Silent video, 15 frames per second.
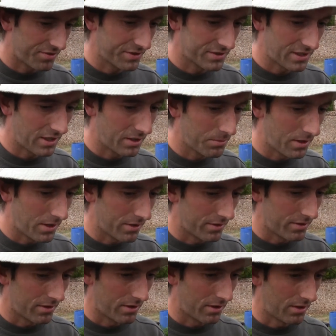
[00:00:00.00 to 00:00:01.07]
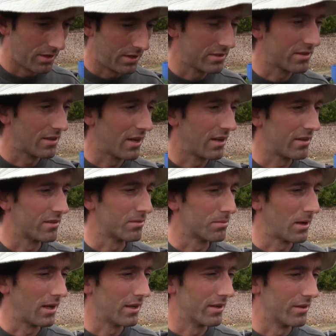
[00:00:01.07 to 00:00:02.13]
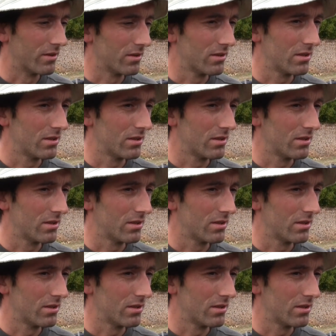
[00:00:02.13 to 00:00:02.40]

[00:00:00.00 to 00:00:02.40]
is anyway on the internet as well, you know.